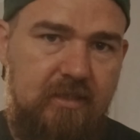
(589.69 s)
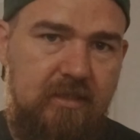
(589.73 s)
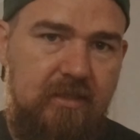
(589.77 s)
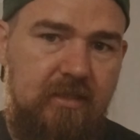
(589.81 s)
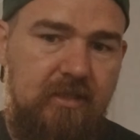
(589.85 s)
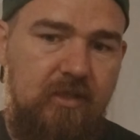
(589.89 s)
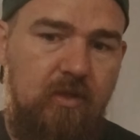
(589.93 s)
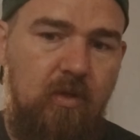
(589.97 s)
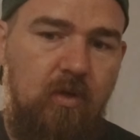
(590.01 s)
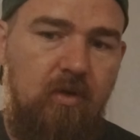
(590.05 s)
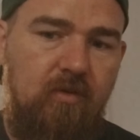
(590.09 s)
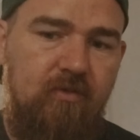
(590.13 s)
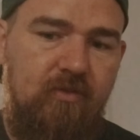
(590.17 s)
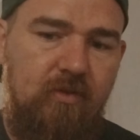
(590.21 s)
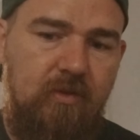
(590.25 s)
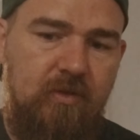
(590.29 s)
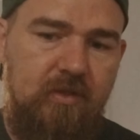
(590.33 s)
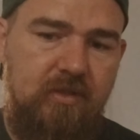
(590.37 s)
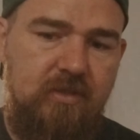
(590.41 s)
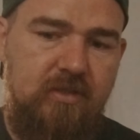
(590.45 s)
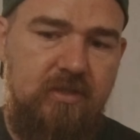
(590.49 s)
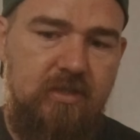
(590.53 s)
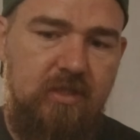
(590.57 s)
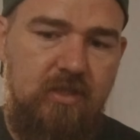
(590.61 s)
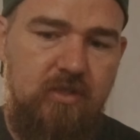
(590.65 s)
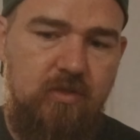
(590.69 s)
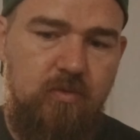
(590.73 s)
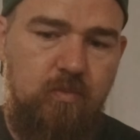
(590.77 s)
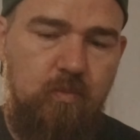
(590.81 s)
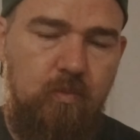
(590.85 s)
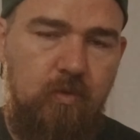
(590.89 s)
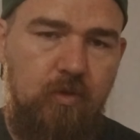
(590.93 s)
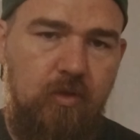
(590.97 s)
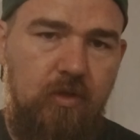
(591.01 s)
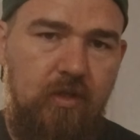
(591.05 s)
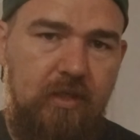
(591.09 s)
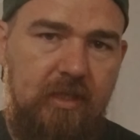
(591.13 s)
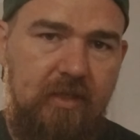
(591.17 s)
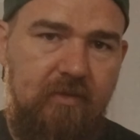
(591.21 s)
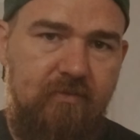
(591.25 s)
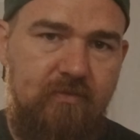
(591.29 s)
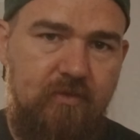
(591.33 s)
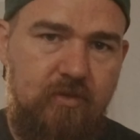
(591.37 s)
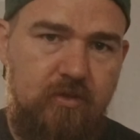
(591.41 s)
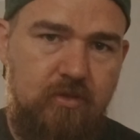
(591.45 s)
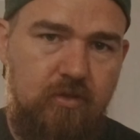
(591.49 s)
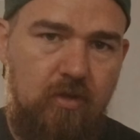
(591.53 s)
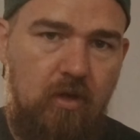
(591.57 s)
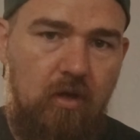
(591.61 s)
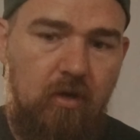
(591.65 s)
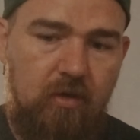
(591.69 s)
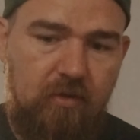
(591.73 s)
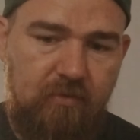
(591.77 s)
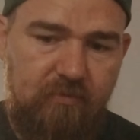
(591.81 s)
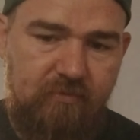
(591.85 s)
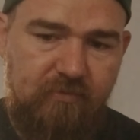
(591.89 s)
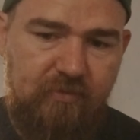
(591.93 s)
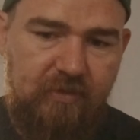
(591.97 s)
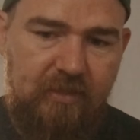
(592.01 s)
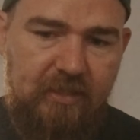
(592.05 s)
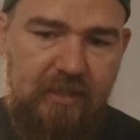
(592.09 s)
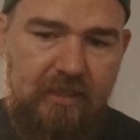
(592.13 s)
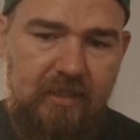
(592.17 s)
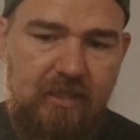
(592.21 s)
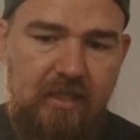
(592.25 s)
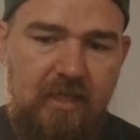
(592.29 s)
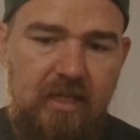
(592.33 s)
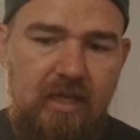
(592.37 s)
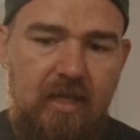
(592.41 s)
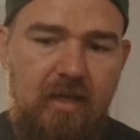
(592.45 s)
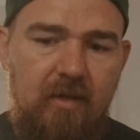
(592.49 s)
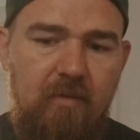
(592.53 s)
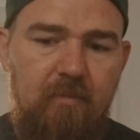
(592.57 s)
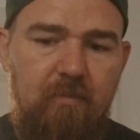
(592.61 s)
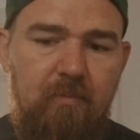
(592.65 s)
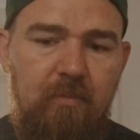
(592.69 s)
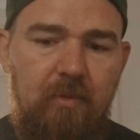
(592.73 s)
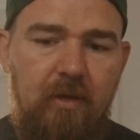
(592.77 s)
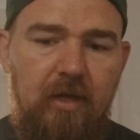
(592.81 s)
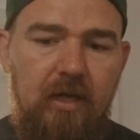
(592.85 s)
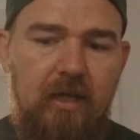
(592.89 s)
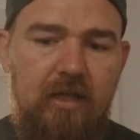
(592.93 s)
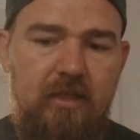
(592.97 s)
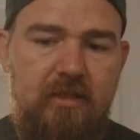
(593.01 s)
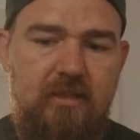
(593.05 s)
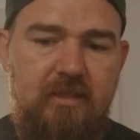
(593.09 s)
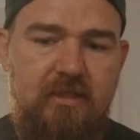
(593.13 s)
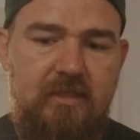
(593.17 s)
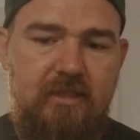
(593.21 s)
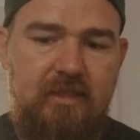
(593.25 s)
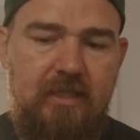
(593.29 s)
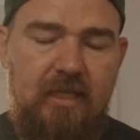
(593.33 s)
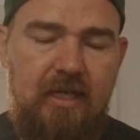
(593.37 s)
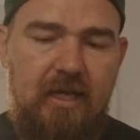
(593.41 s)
and the autofocus does work in photography, but